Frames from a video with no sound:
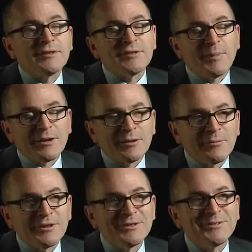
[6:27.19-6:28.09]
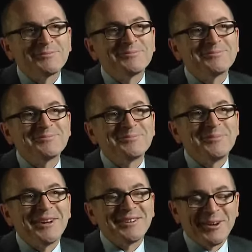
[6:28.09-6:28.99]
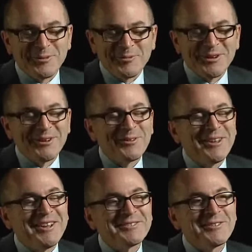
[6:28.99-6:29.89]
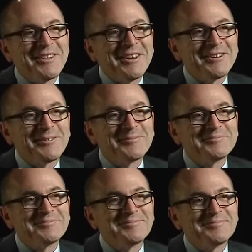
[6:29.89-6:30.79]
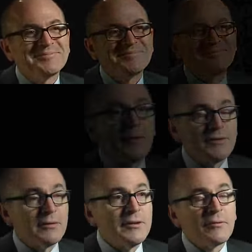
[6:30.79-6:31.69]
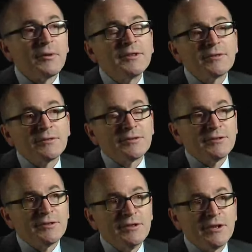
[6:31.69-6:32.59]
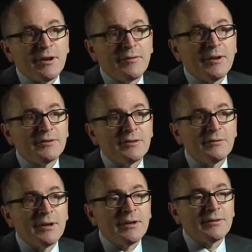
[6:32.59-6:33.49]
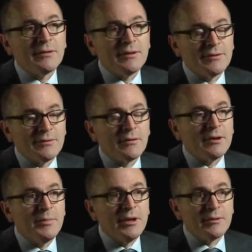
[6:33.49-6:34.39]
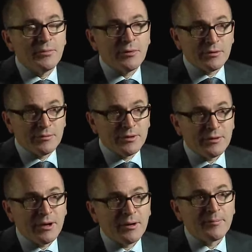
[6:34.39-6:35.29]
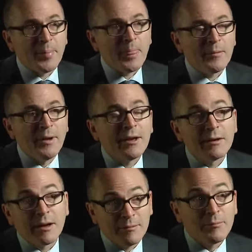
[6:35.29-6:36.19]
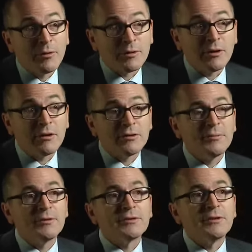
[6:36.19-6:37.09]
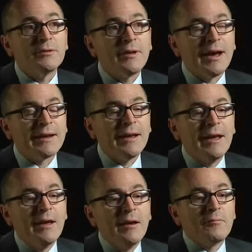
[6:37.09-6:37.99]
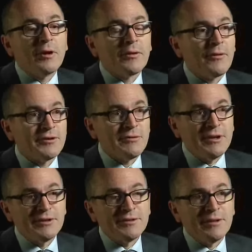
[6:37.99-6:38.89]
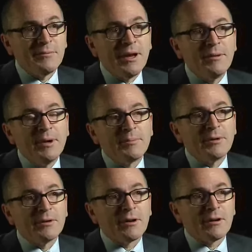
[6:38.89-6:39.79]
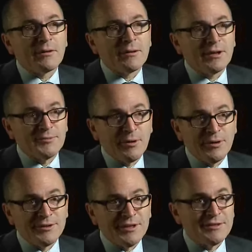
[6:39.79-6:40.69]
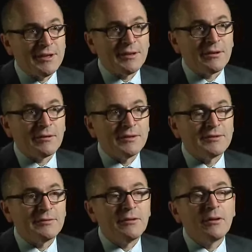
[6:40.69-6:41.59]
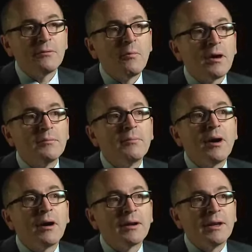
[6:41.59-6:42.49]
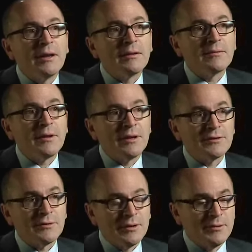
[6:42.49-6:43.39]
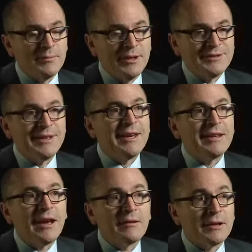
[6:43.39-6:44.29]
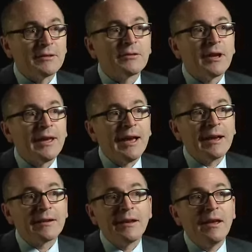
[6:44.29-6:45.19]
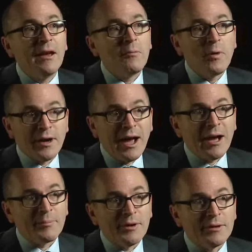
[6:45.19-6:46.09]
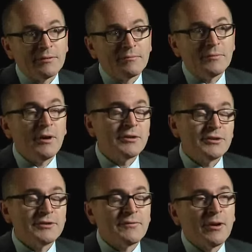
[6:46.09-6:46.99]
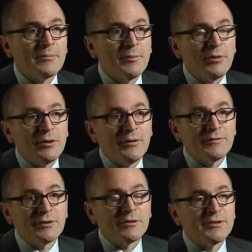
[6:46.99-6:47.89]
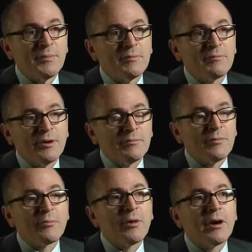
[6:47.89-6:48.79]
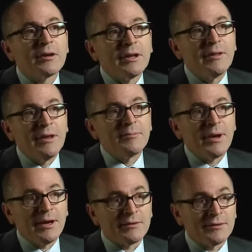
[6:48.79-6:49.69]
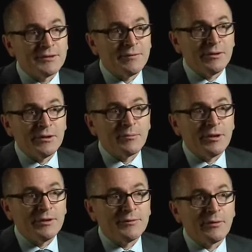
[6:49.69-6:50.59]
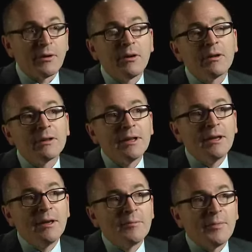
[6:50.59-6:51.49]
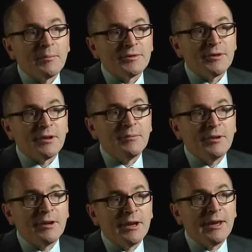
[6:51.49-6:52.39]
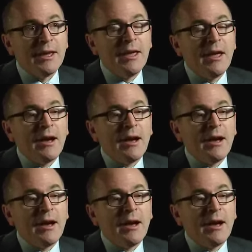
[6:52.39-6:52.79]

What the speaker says: I suspect there wasn't, but I would want to know the answer to that. Certainly the research that CJFE is doing is going to be an important, make an important contribution to that. One of the frustrations that many people are experiencing is that there is no one body that is going to be sitting down and looking at what happened, not just from the point of view of journalists, but more broadly the impact on civil liberties for all members of the community.